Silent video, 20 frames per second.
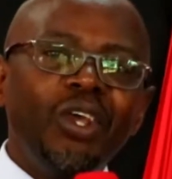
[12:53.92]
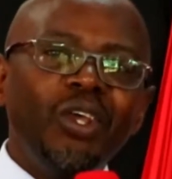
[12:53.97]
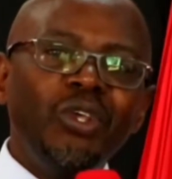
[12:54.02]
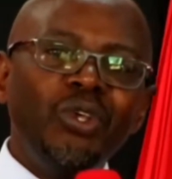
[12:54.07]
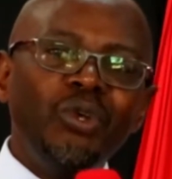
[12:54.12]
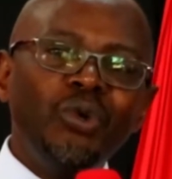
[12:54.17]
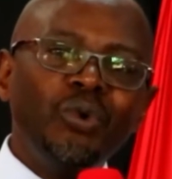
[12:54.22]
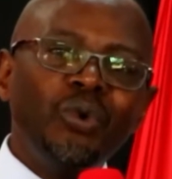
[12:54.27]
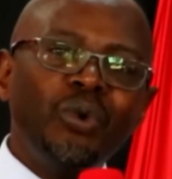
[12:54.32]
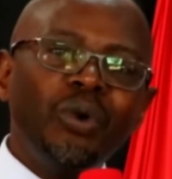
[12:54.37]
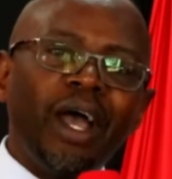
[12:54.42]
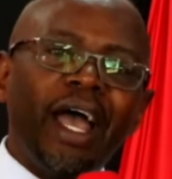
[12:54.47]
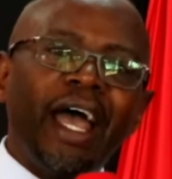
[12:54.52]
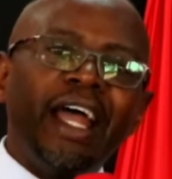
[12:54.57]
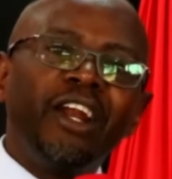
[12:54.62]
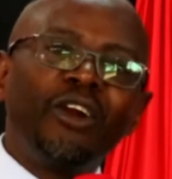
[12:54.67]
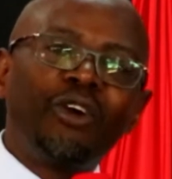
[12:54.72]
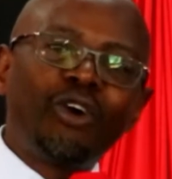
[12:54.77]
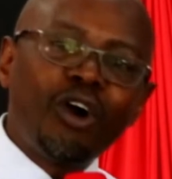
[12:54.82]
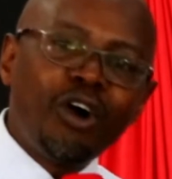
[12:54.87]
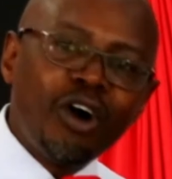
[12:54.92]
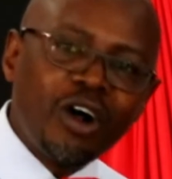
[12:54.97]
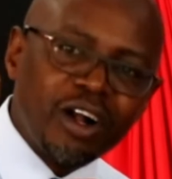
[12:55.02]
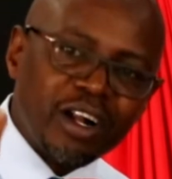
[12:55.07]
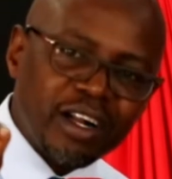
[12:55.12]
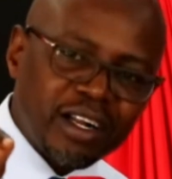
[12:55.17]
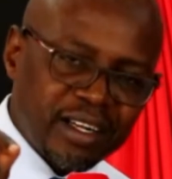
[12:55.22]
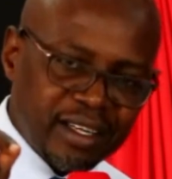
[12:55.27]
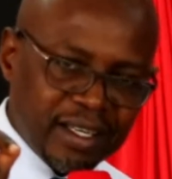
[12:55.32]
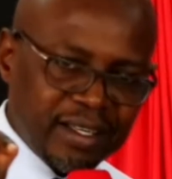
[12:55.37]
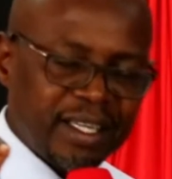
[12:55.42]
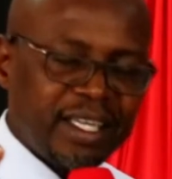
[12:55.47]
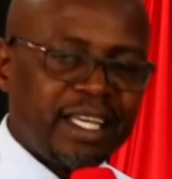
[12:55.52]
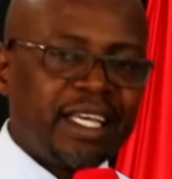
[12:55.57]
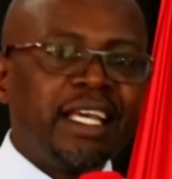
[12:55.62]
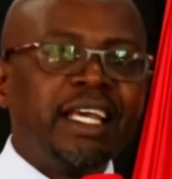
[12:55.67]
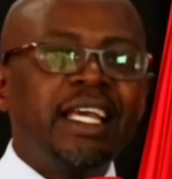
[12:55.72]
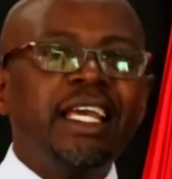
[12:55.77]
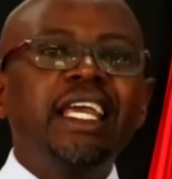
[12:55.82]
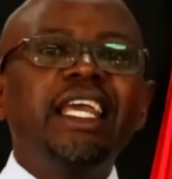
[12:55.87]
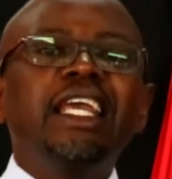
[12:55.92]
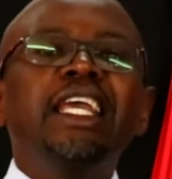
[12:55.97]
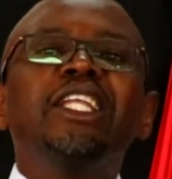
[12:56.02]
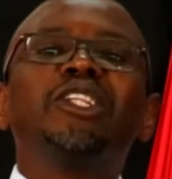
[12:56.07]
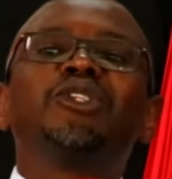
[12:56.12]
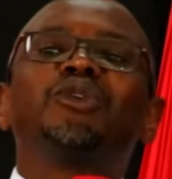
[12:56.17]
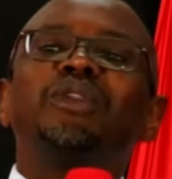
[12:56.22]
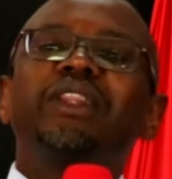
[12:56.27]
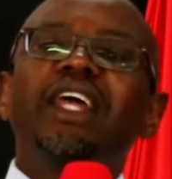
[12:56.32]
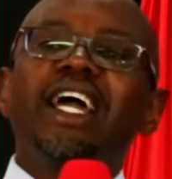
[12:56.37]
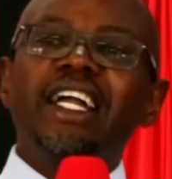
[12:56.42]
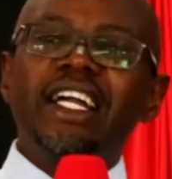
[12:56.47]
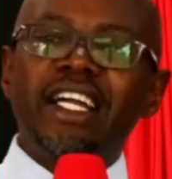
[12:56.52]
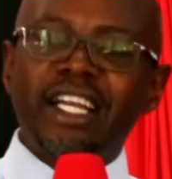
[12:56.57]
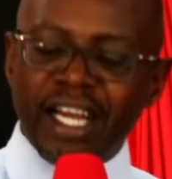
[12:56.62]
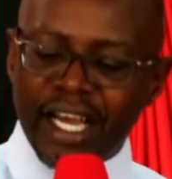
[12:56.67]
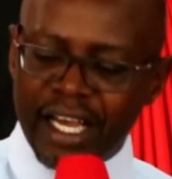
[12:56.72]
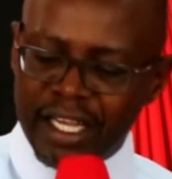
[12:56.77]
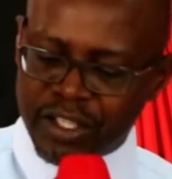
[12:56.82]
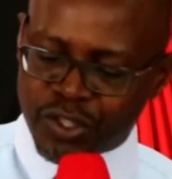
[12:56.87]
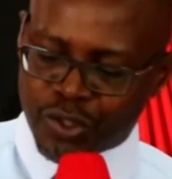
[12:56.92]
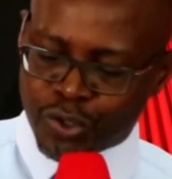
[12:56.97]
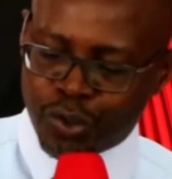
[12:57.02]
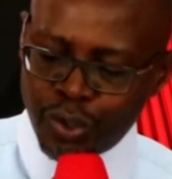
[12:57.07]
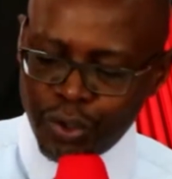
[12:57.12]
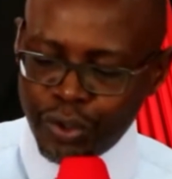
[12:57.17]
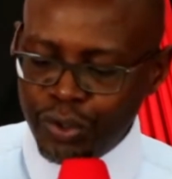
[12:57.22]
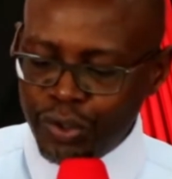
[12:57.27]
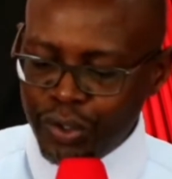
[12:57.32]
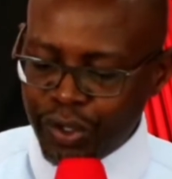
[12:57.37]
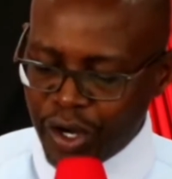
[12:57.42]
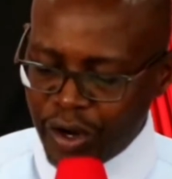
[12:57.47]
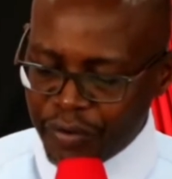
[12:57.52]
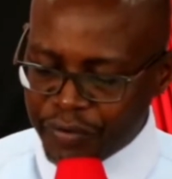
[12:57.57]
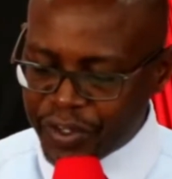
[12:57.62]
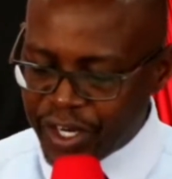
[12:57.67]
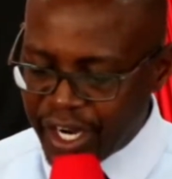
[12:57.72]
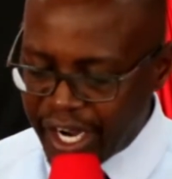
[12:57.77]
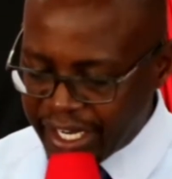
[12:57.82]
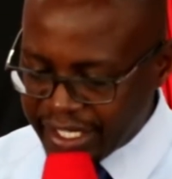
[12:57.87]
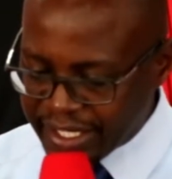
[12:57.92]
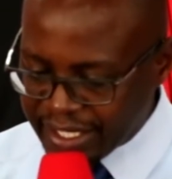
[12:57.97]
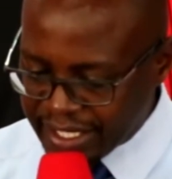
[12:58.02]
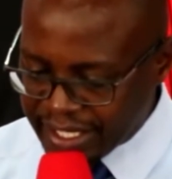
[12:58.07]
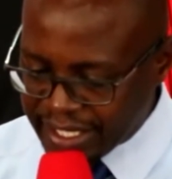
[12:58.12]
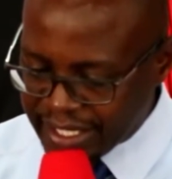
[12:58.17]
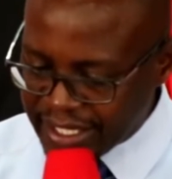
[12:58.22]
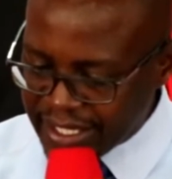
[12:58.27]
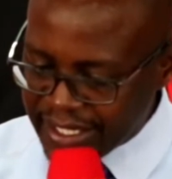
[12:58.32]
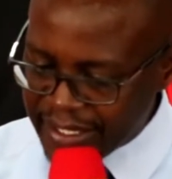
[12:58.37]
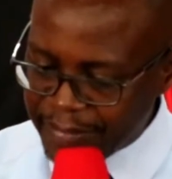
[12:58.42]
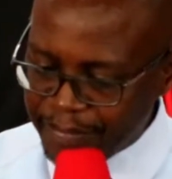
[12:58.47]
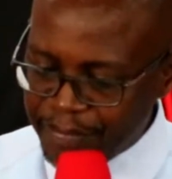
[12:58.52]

you enroll into the school of grace.